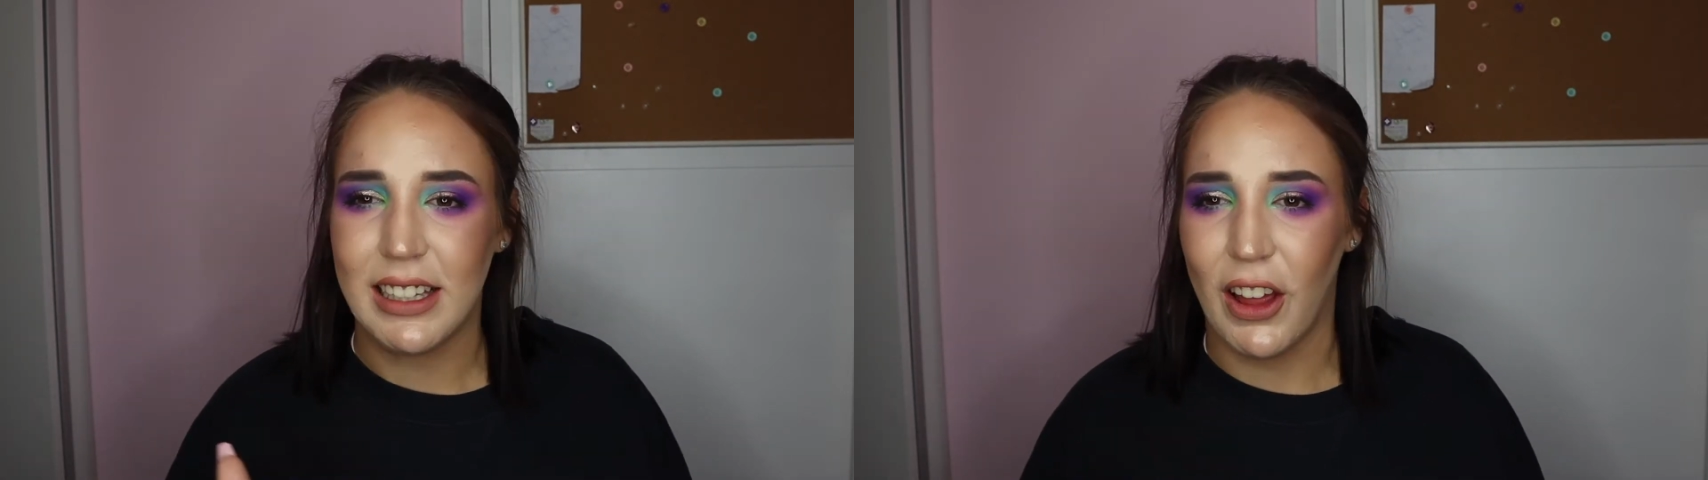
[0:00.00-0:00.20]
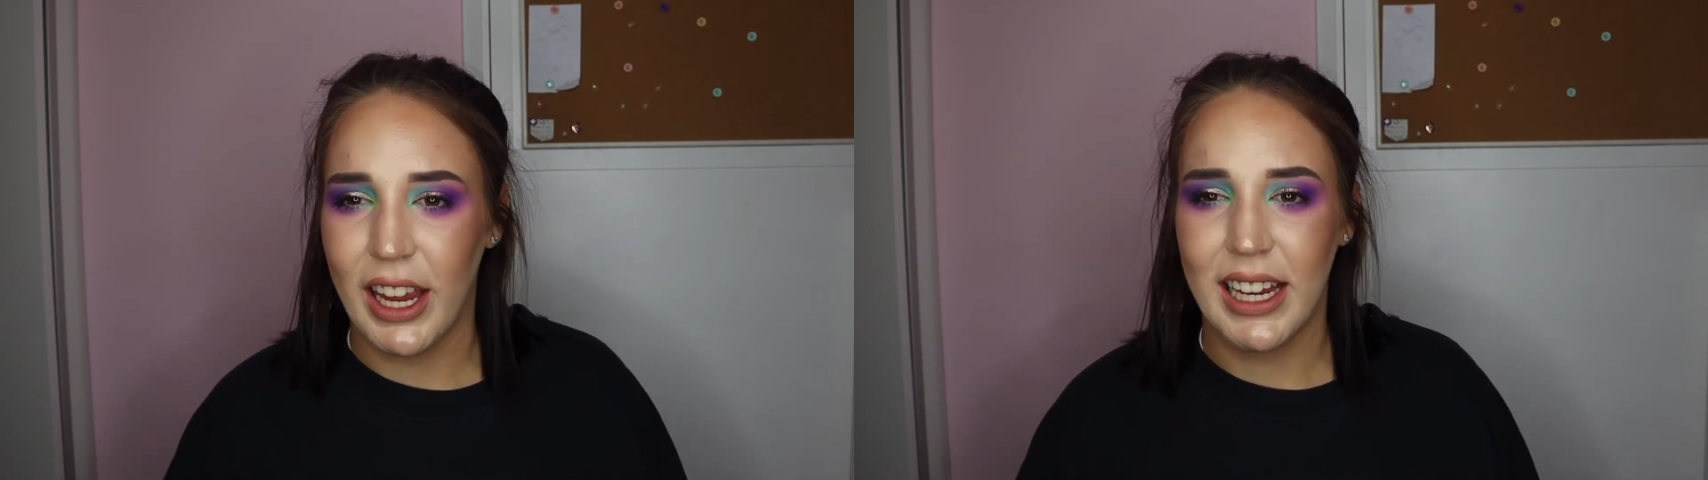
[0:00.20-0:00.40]

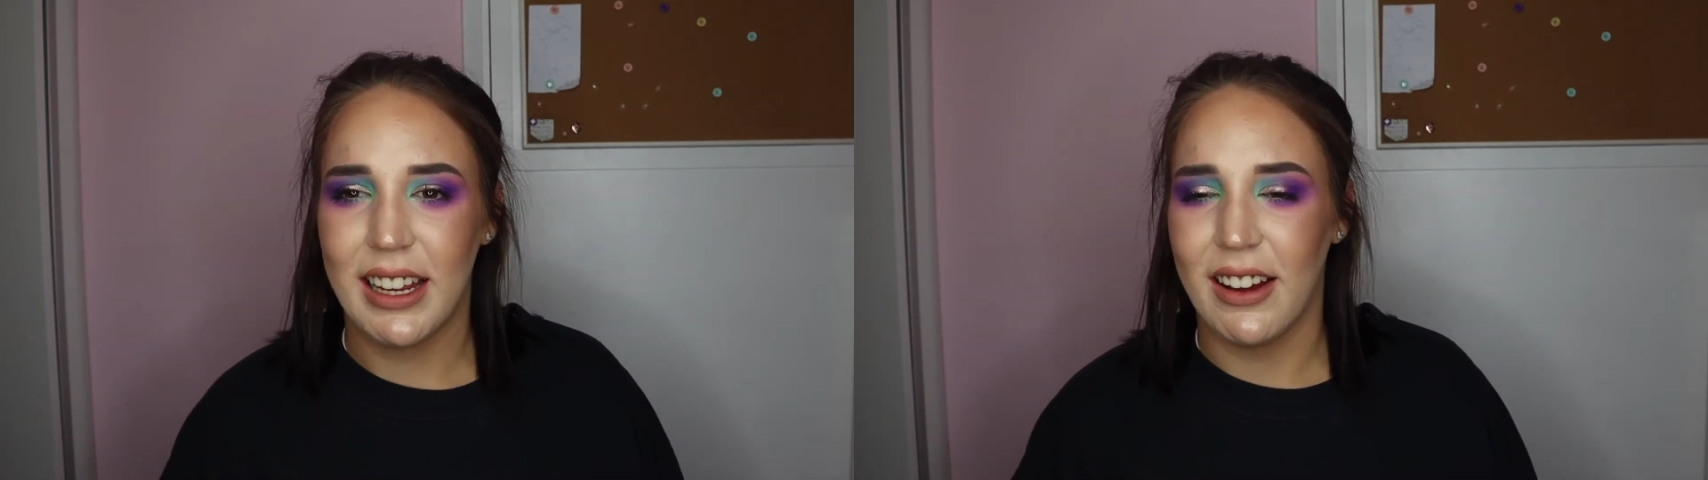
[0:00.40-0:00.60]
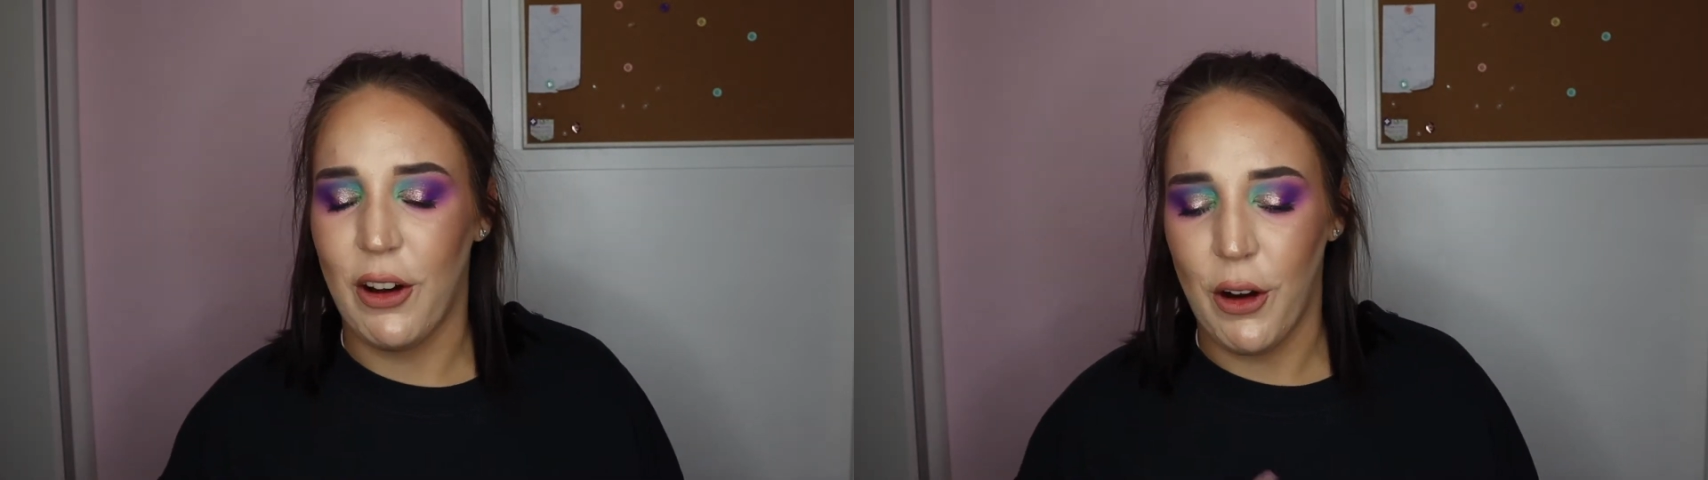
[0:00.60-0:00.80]

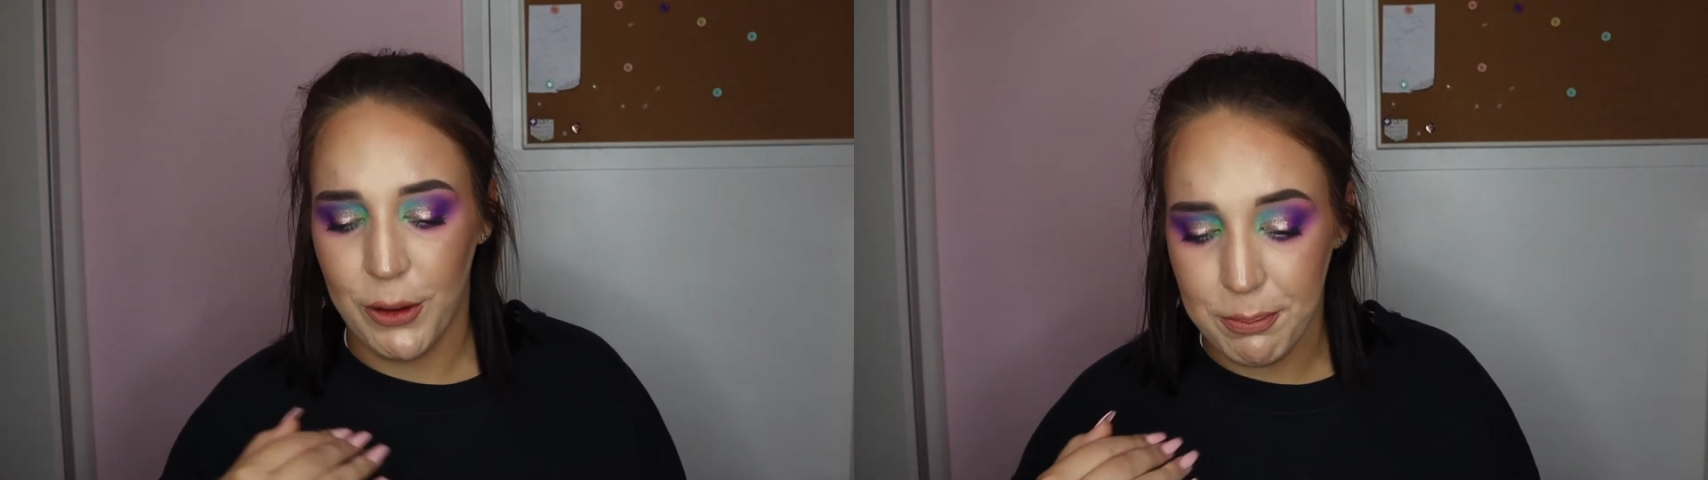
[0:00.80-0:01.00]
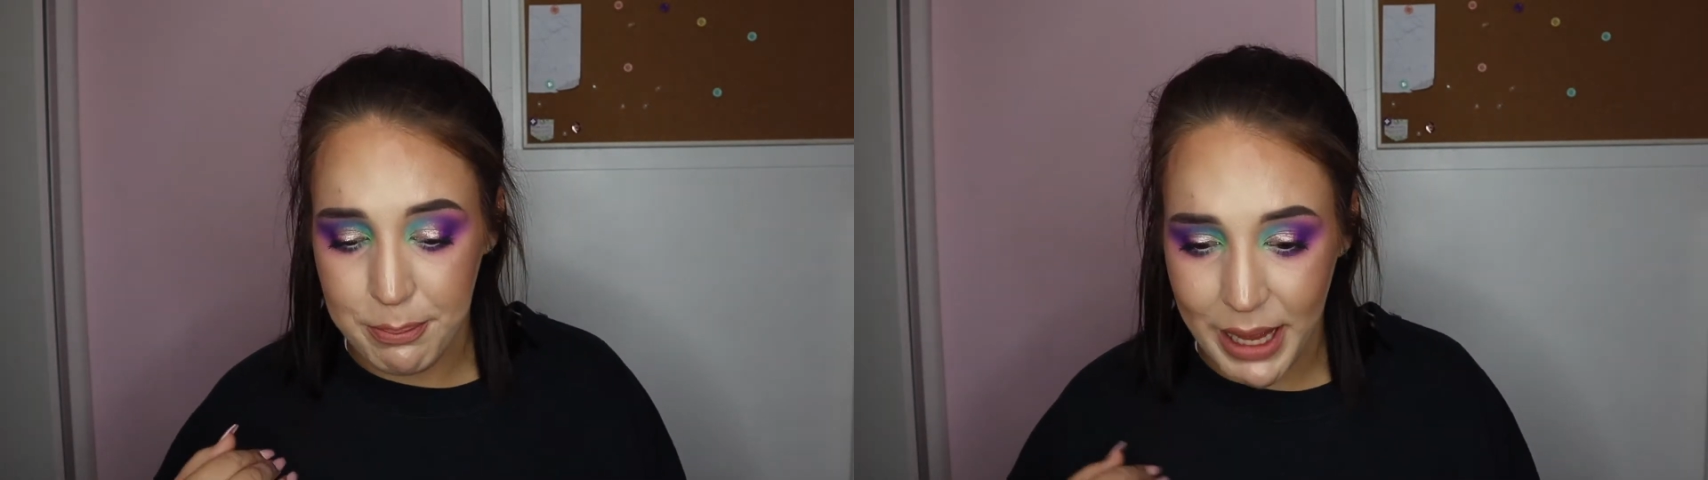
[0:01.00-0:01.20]
like
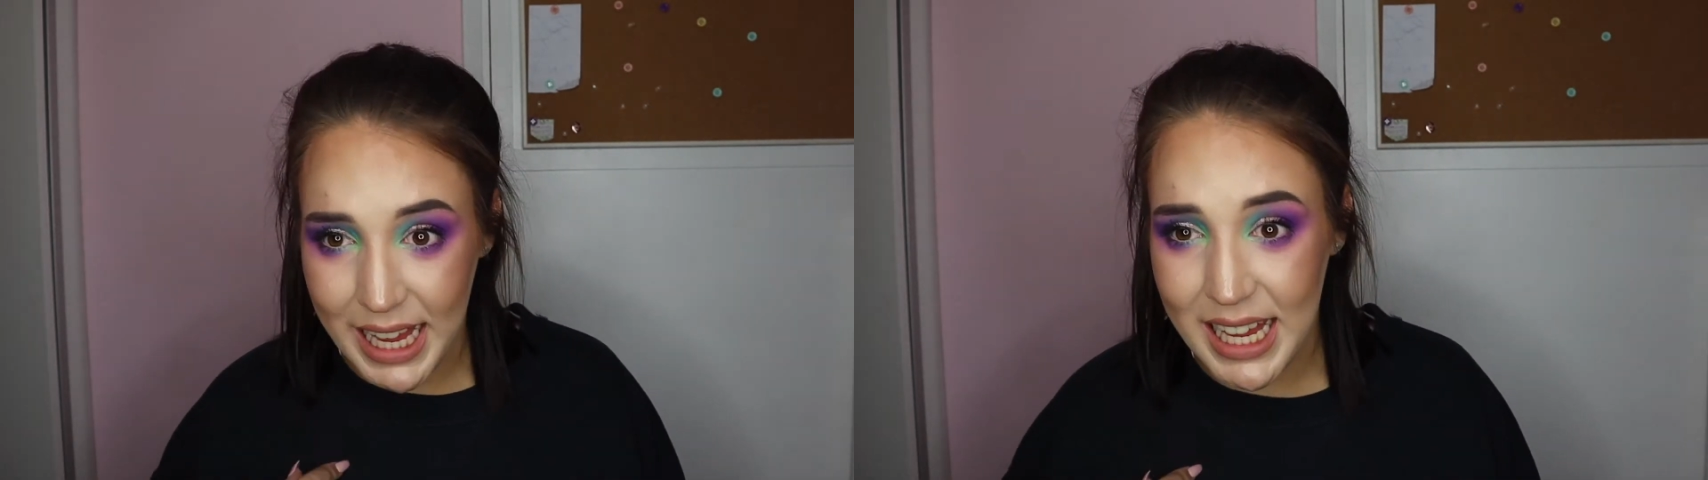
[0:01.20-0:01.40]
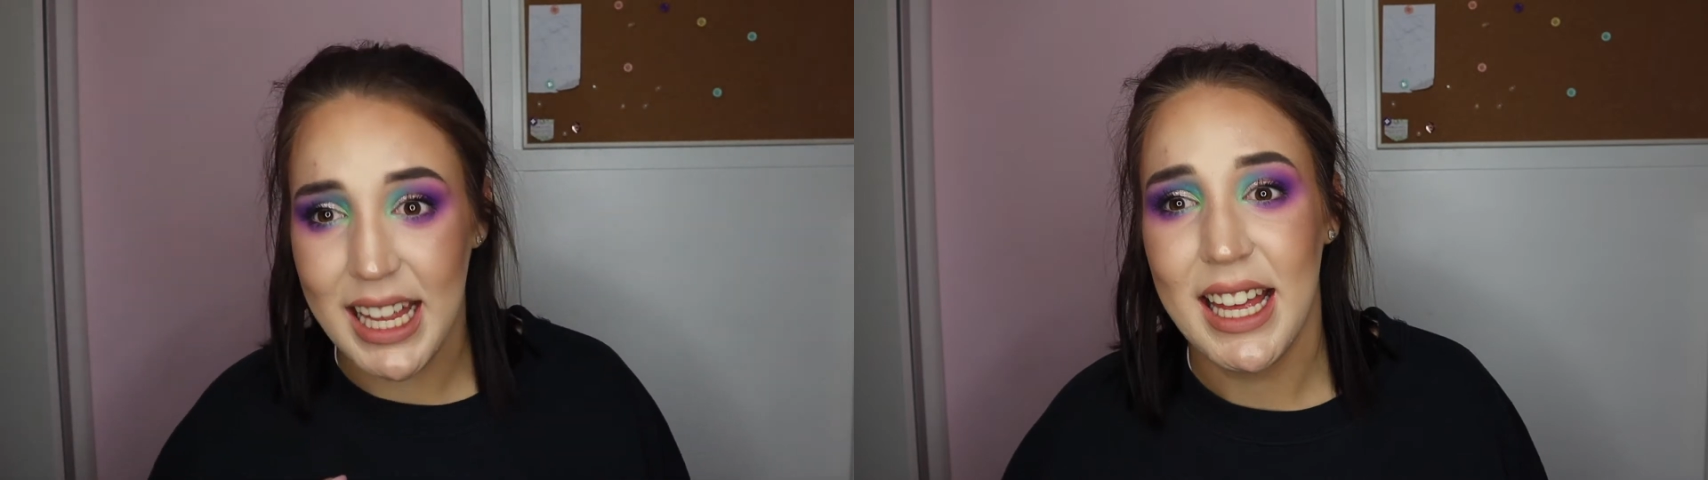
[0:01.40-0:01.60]
on
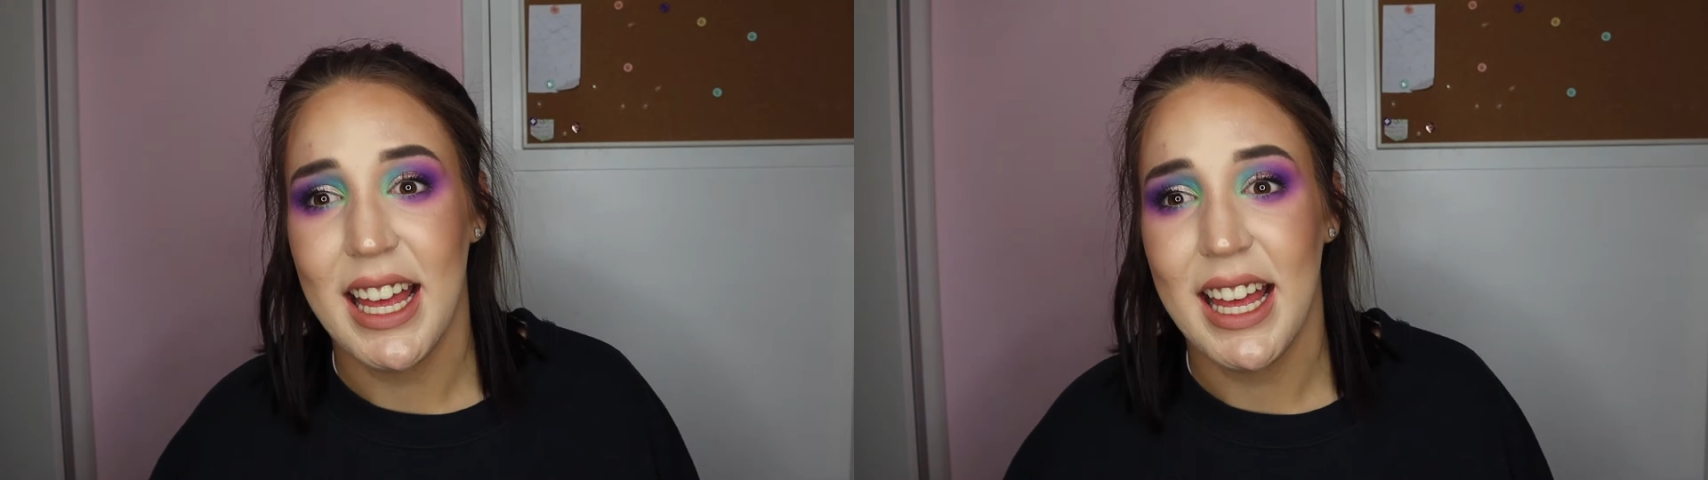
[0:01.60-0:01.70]
me.